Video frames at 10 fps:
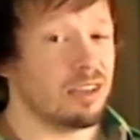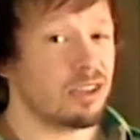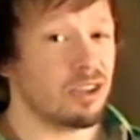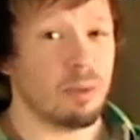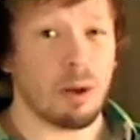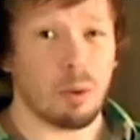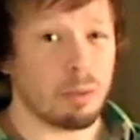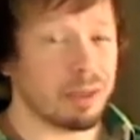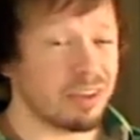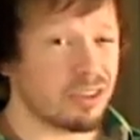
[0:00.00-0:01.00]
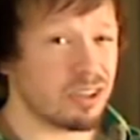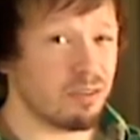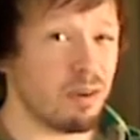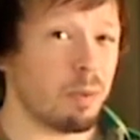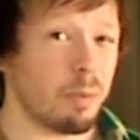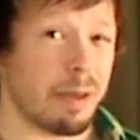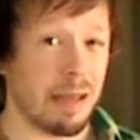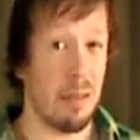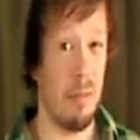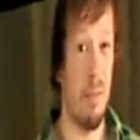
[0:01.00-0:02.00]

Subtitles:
so you might want to pick yourself up a bag.